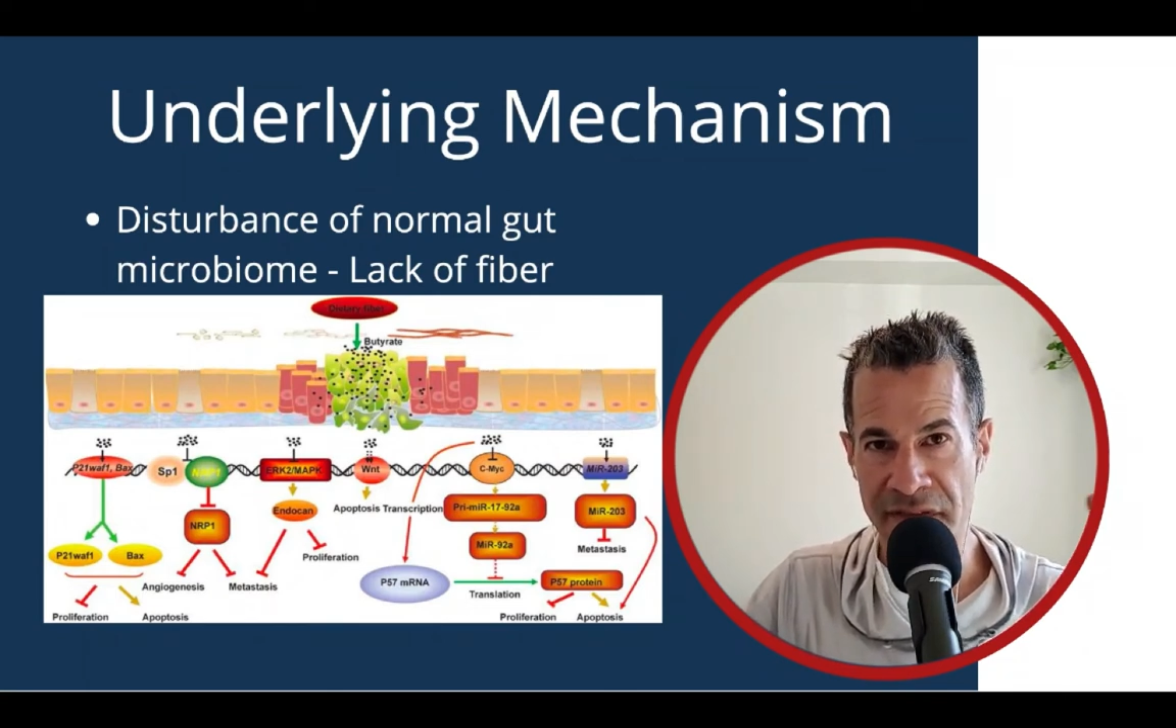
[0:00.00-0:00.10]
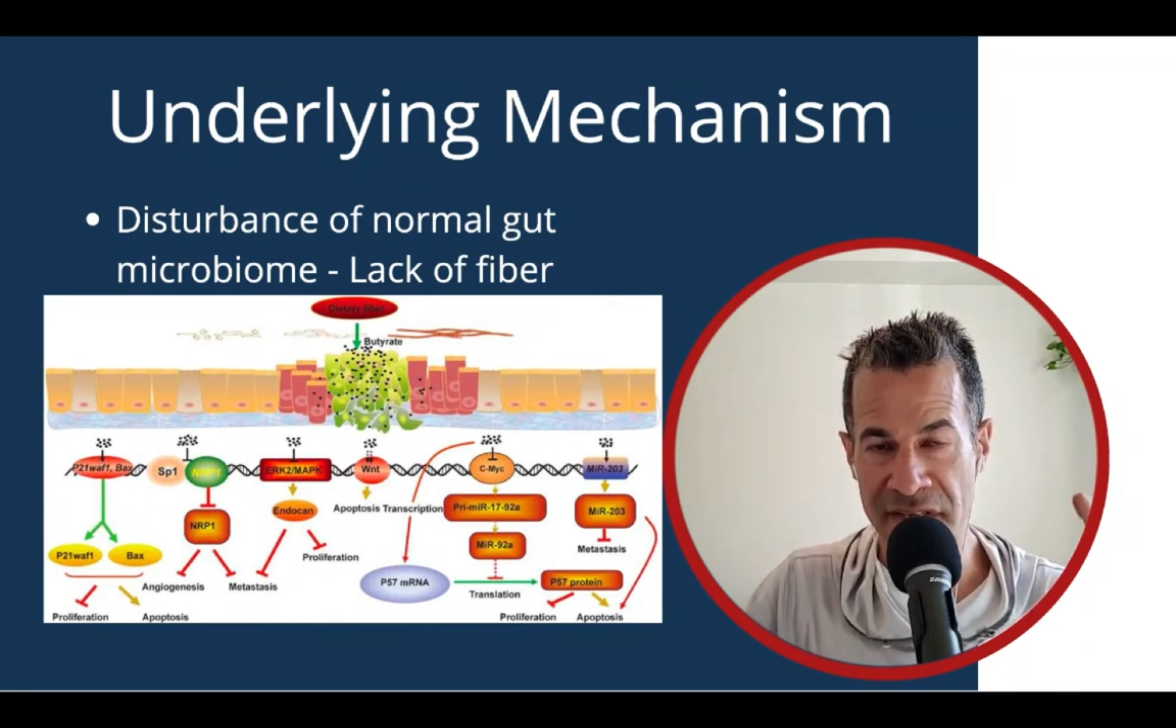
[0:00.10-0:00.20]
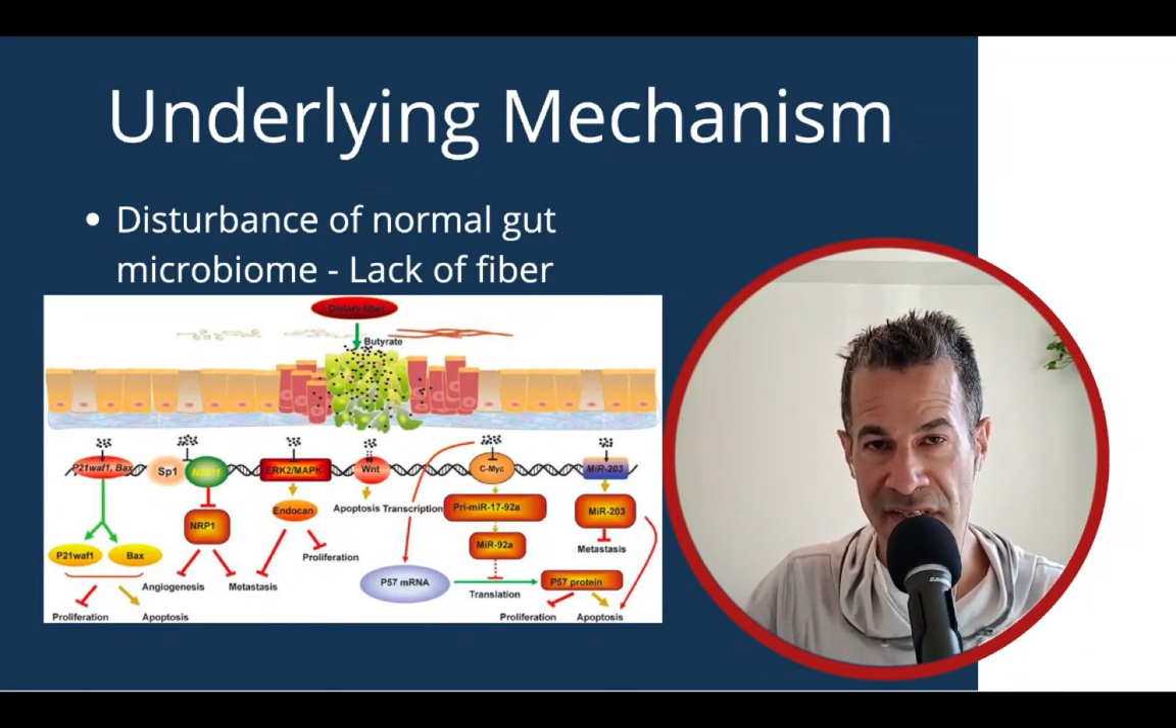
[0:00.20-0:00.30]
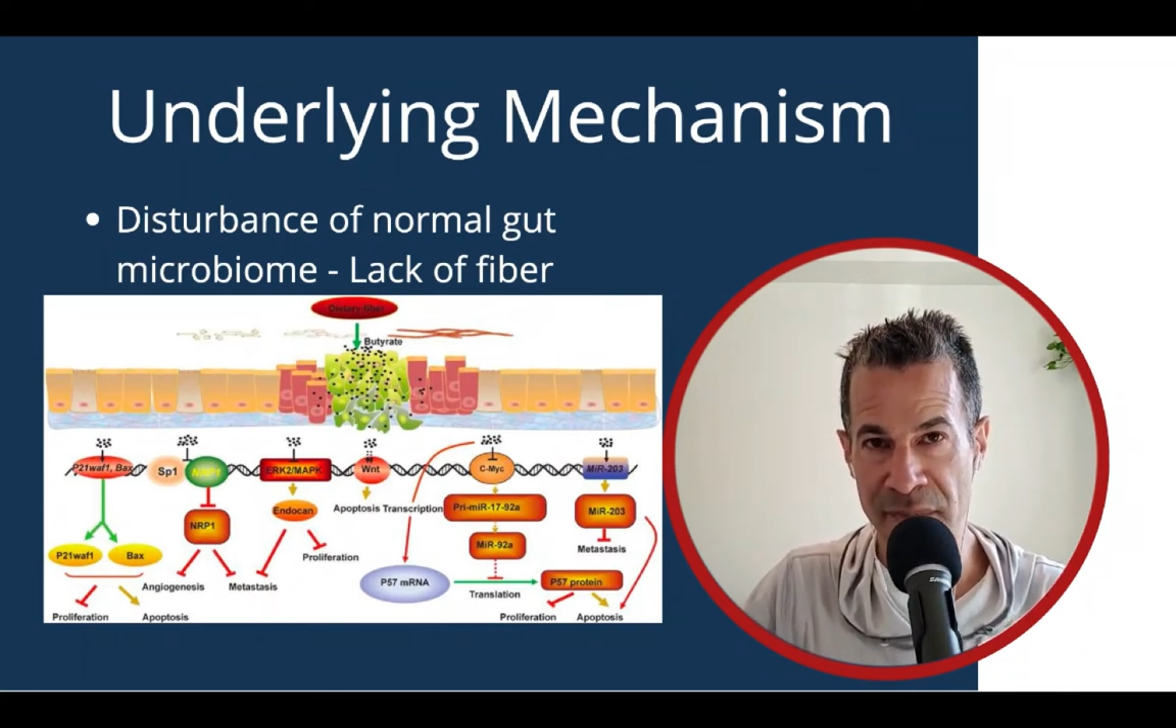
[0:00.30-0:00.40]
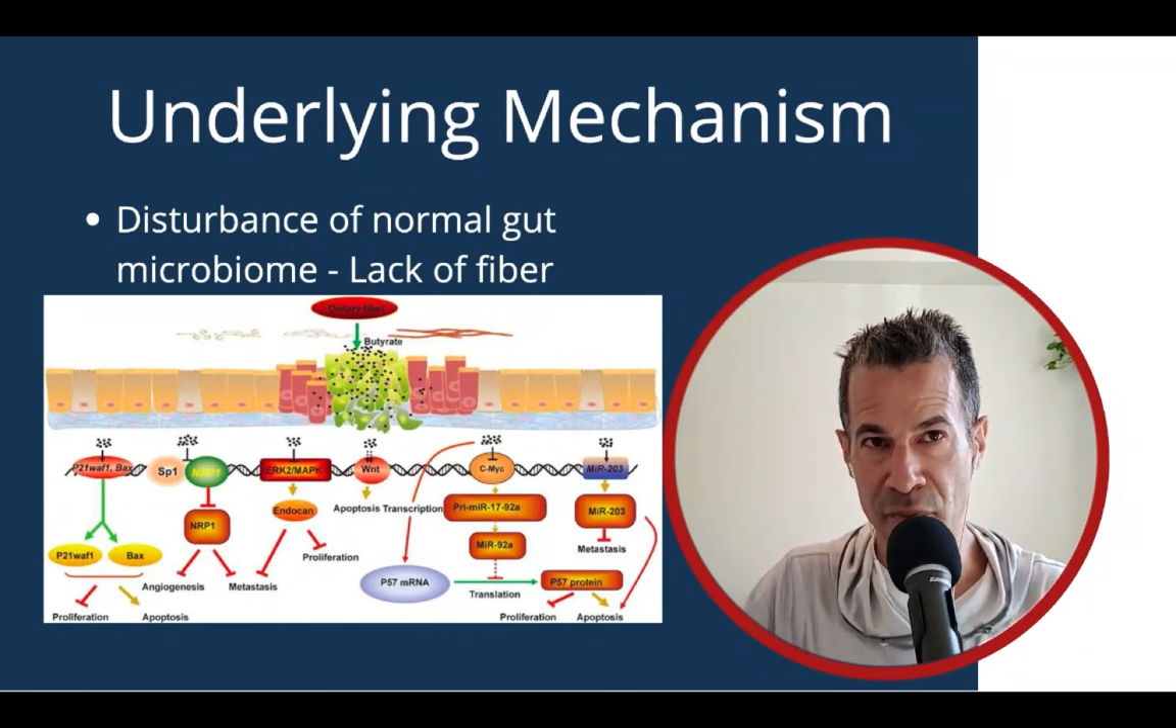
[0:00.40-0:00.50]

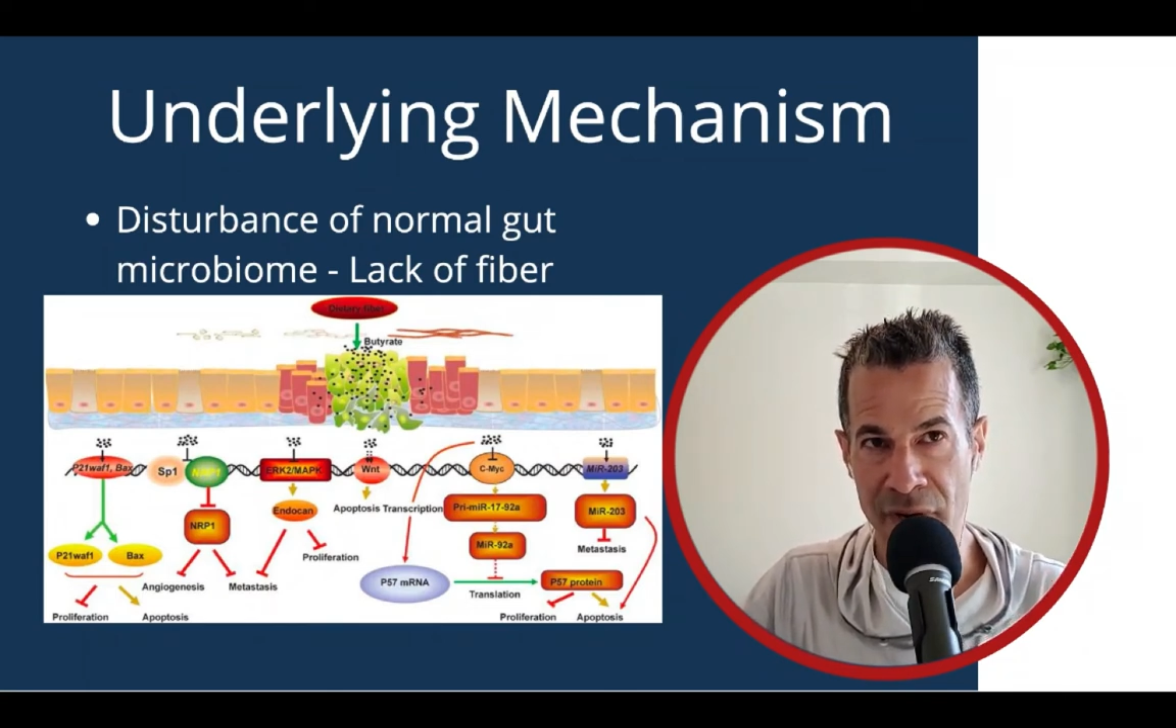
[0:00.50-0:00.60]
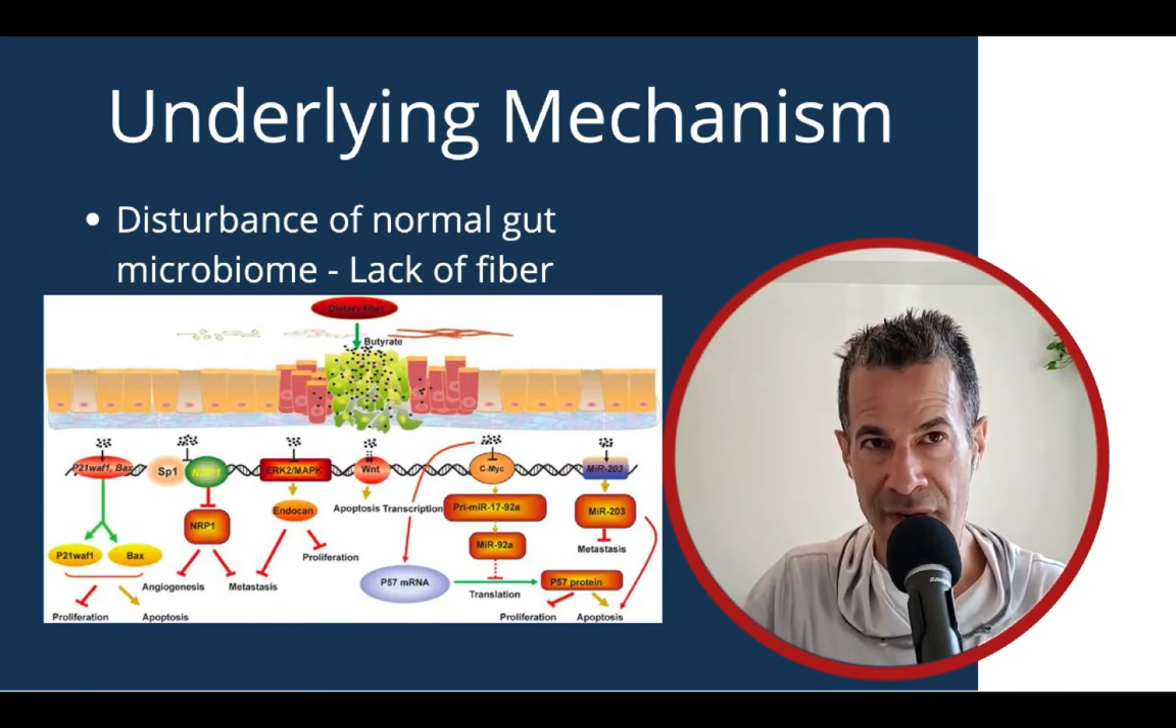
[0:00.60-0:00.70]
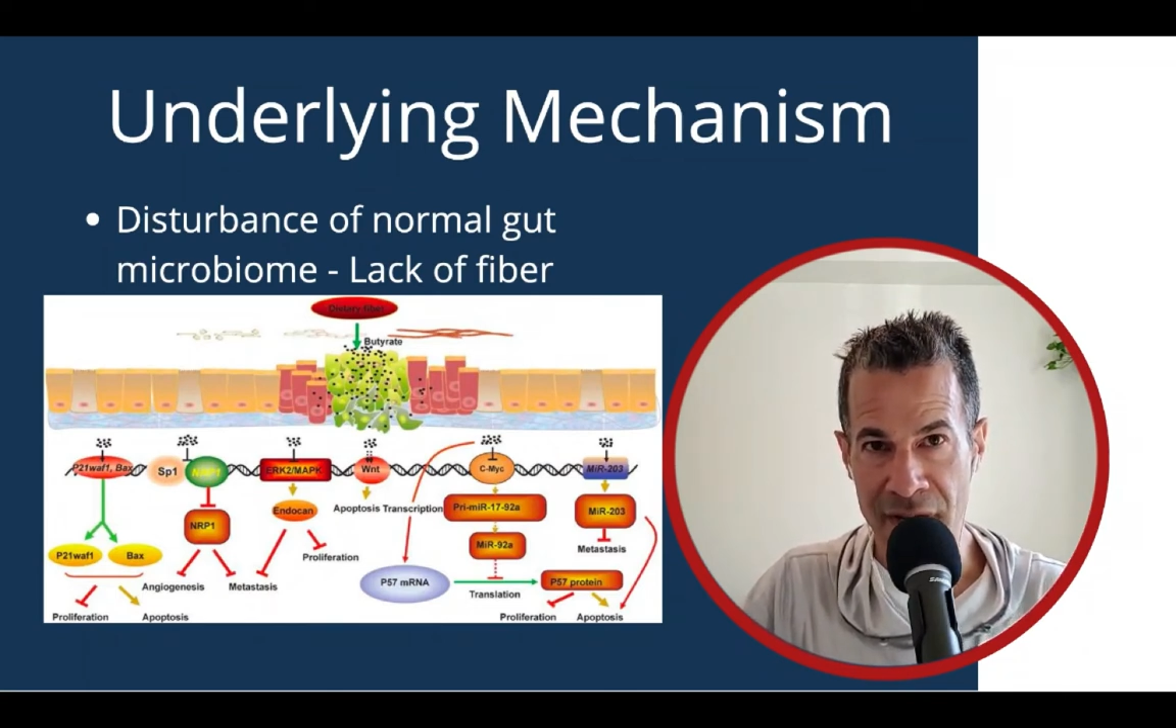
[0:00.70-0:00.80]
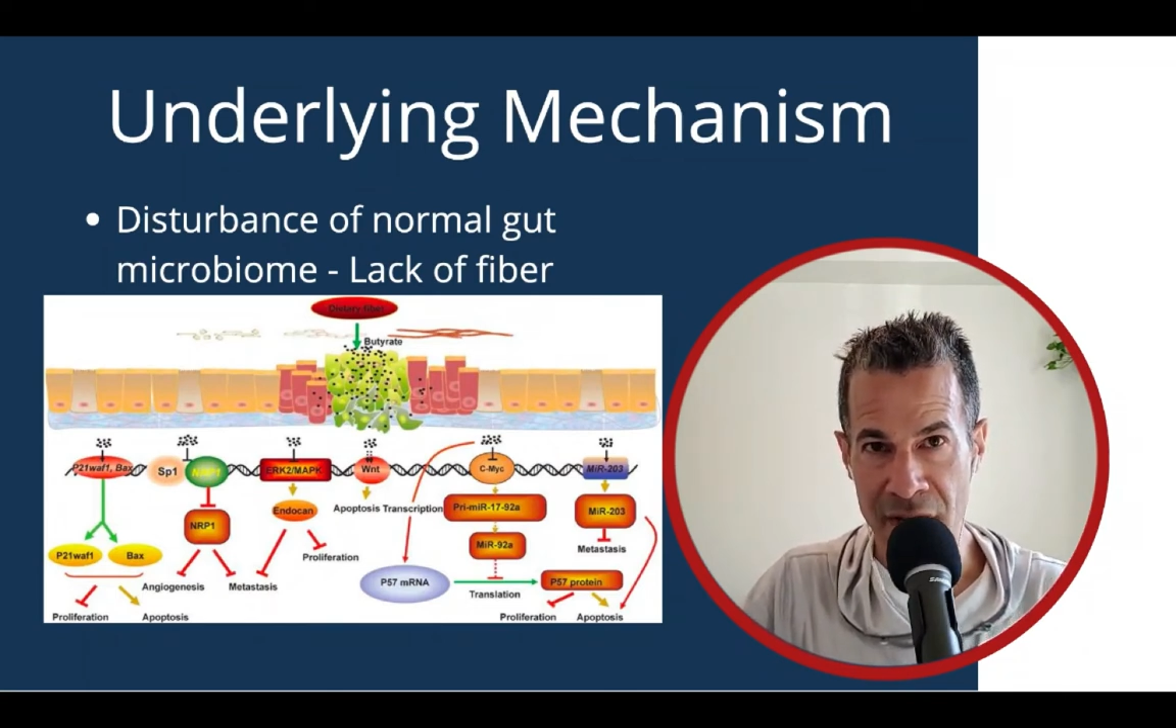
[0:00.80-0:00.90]
disparate